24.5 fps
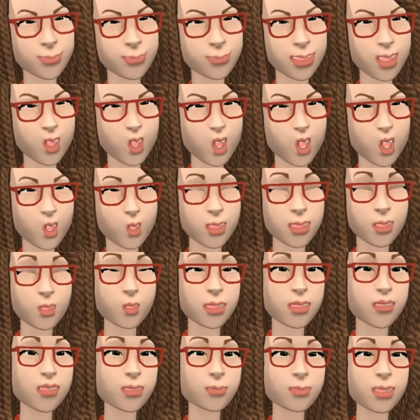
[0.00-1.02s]
You also
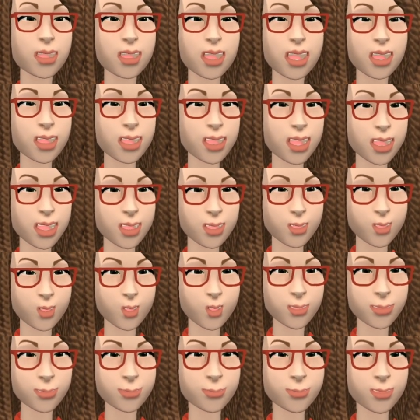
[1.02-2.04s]
have a business
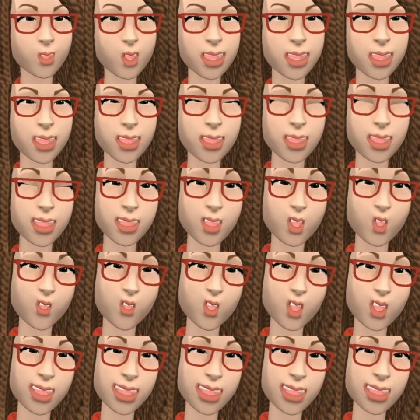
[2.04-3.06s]
loan, which isn't due
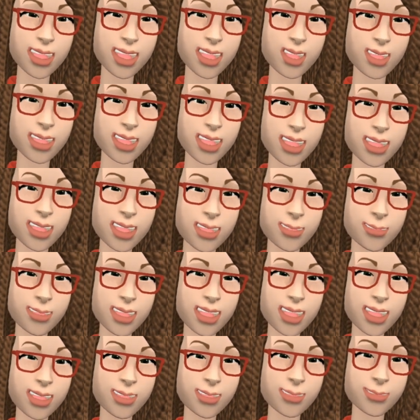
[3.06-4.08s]
for another 18
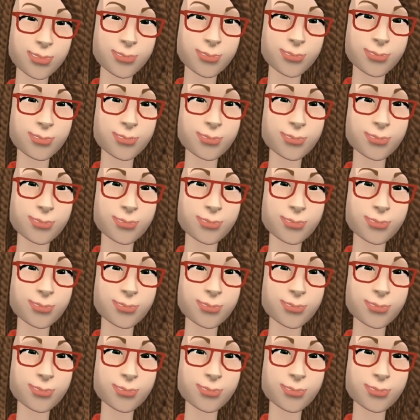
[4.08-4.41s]
months.